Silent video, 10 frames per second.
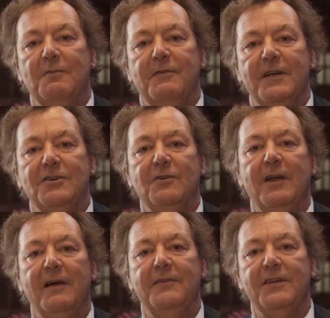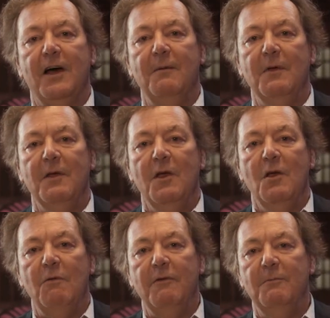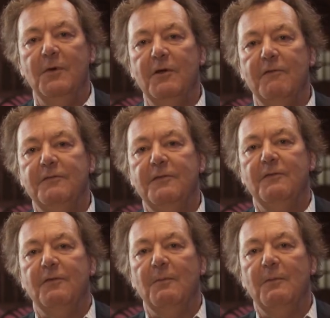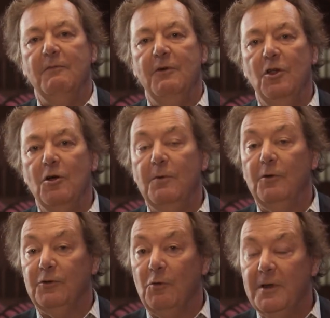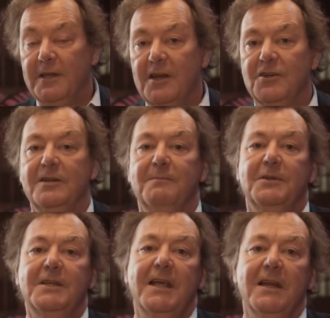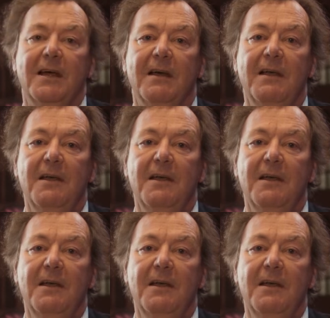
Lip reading: professional lifetime, we've moved from renewables, or wind energy in particular,